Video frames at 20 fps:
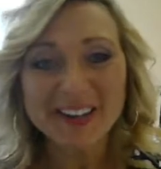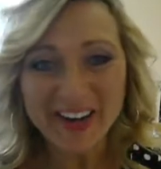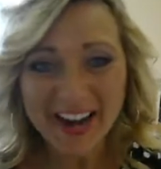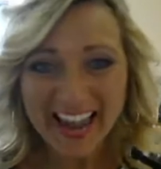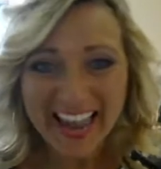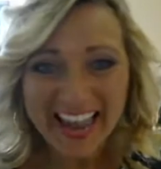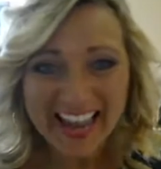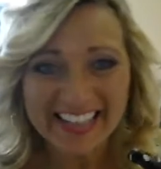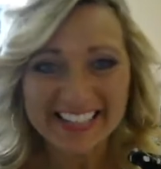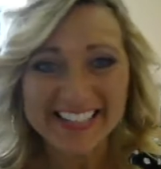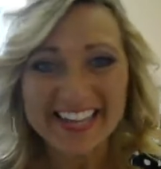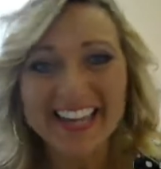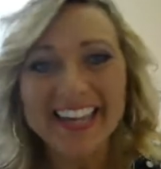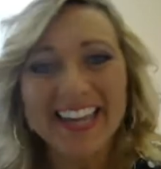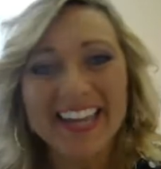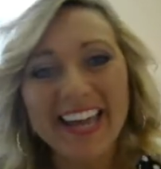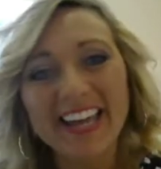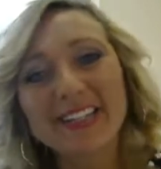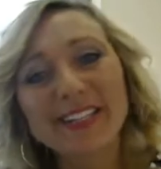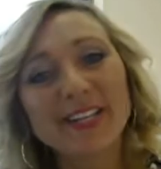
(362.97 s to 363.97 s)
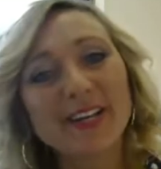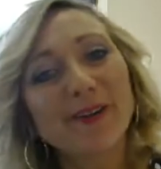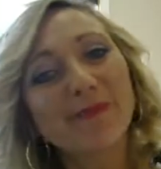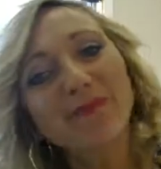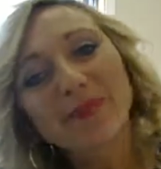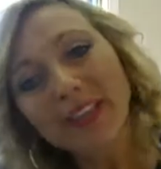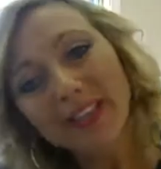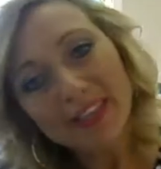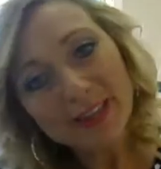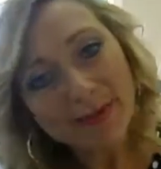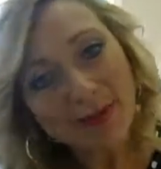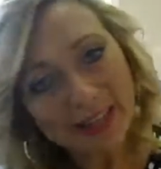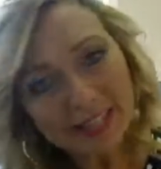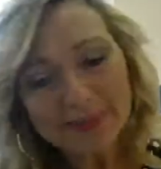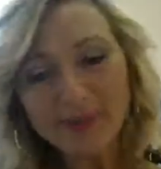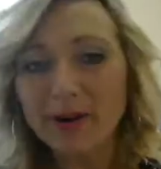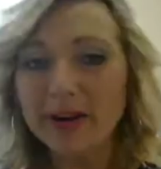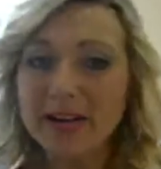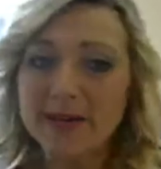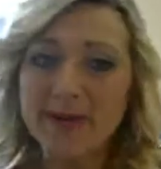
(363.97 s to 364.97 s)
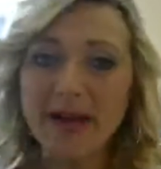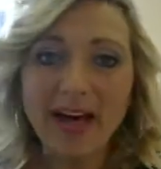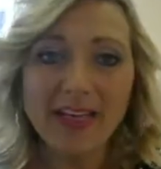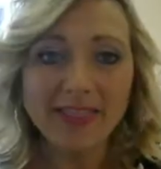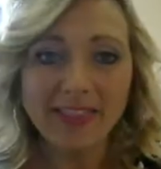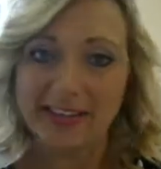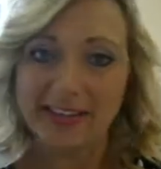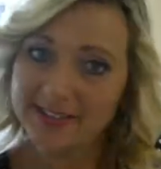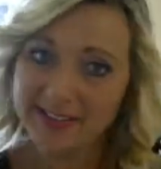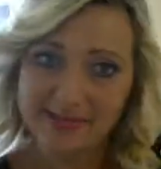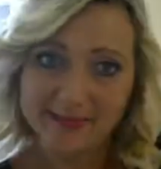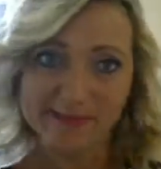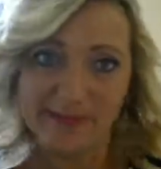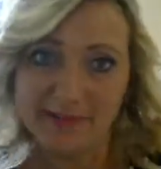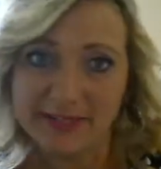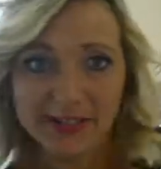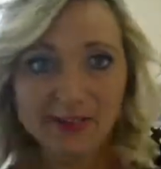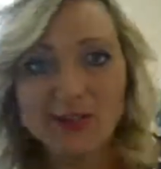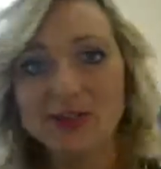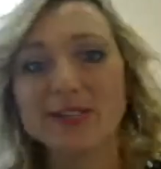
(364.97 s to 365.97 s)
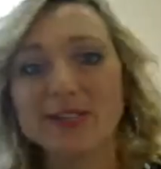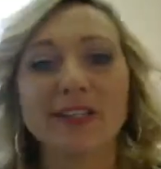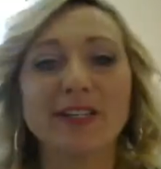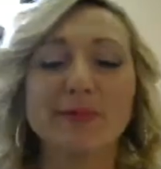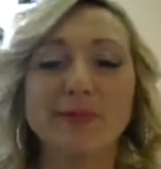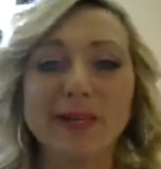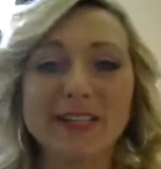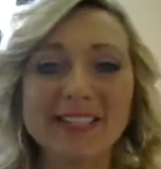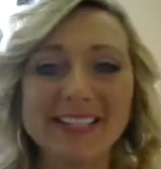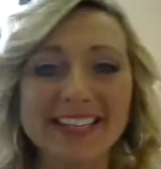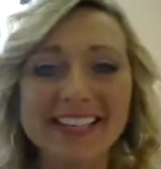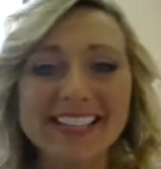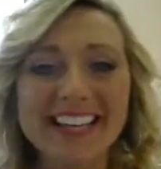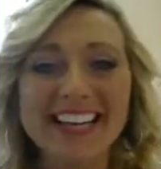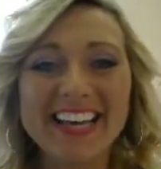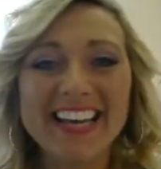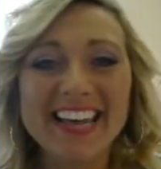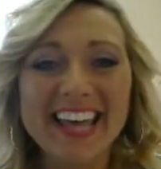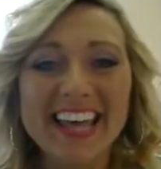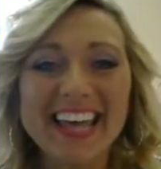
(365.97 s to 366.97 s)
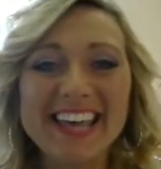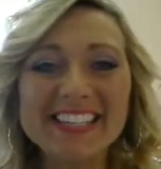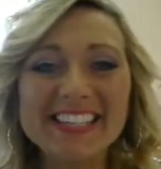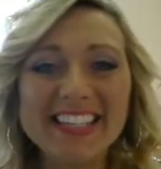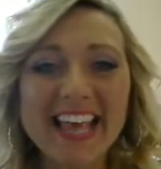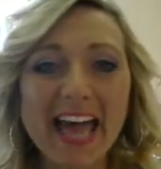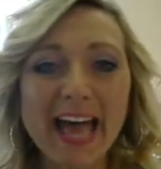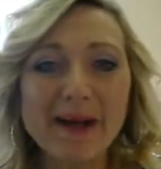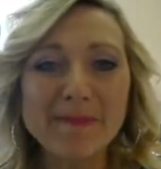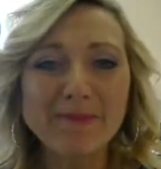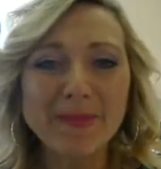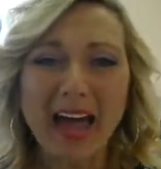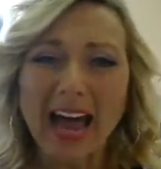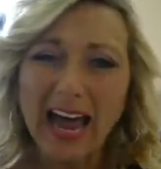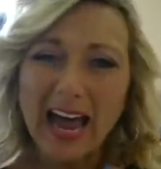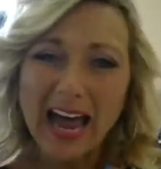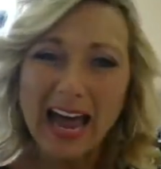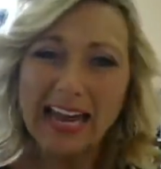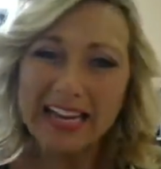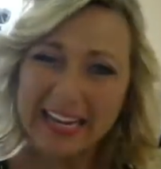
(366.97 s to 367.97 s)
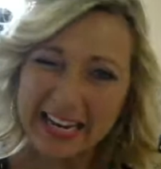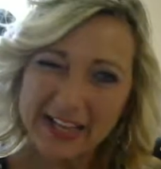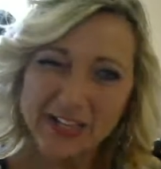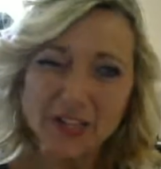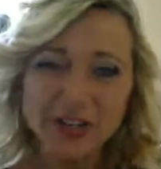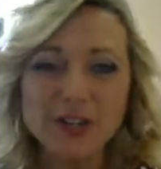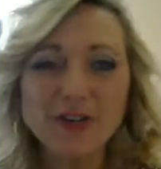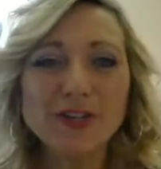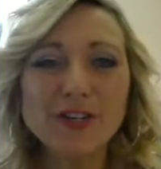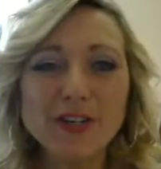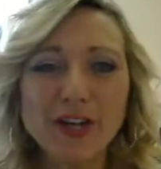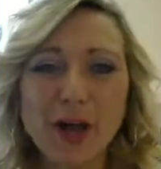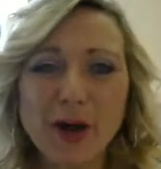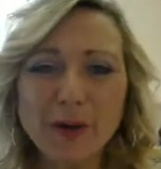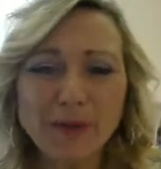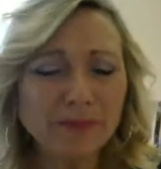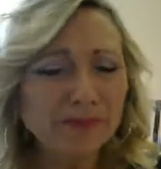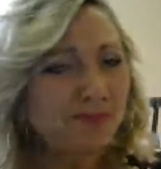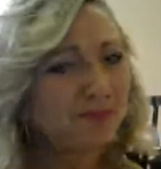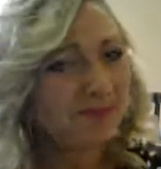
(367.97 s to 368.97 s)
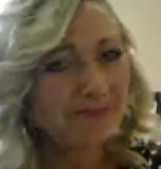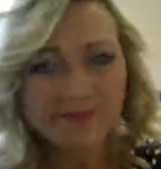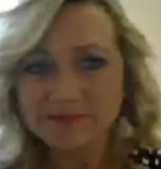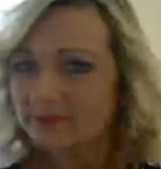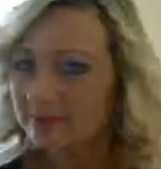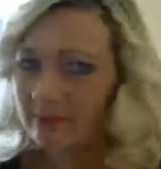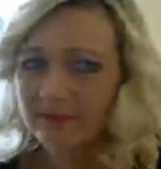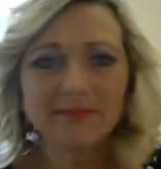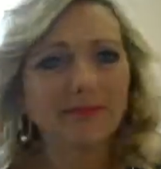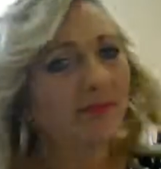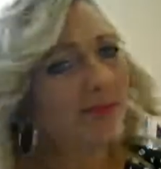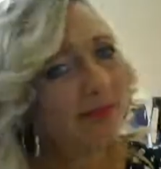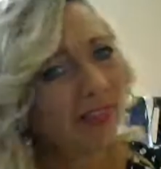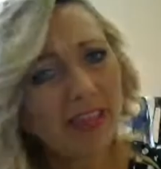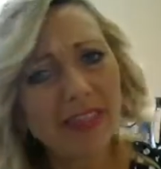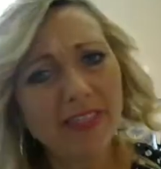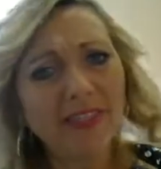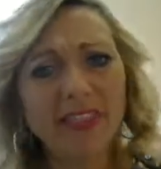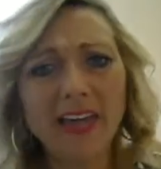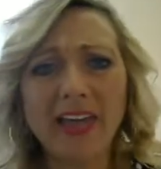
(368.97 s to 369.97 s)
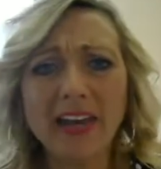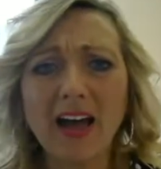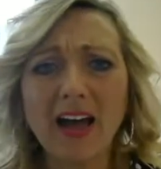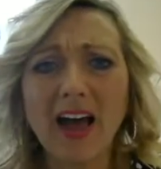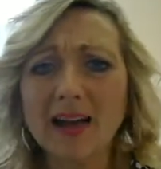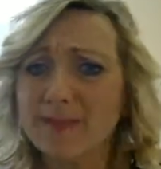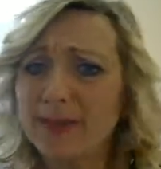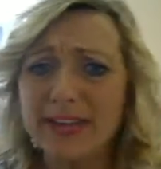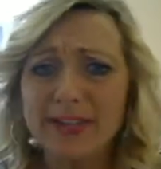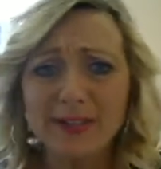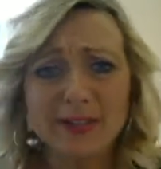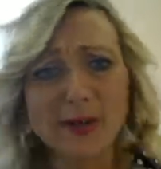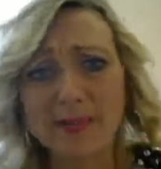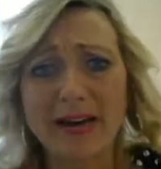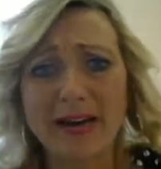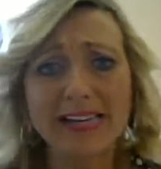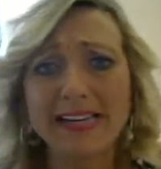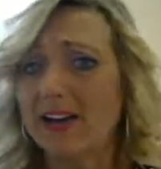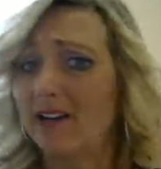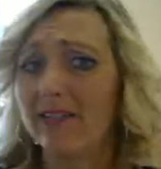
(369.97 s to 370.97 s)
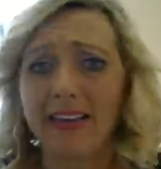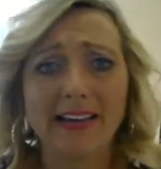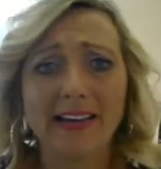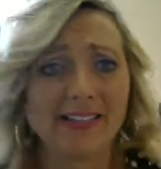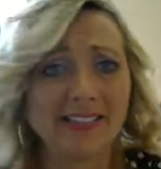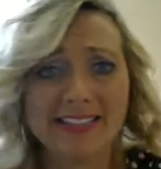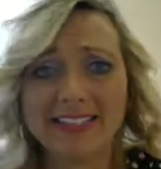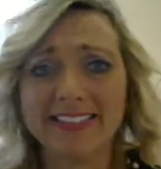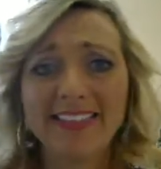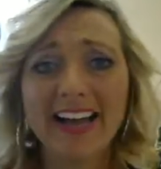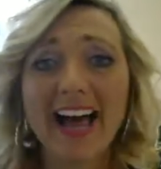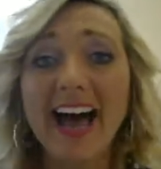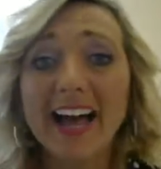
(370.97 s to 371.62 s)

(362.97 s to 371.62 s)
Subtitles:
in their hand? And so the best part about this such and such business is that I need you to know that I make no money on this.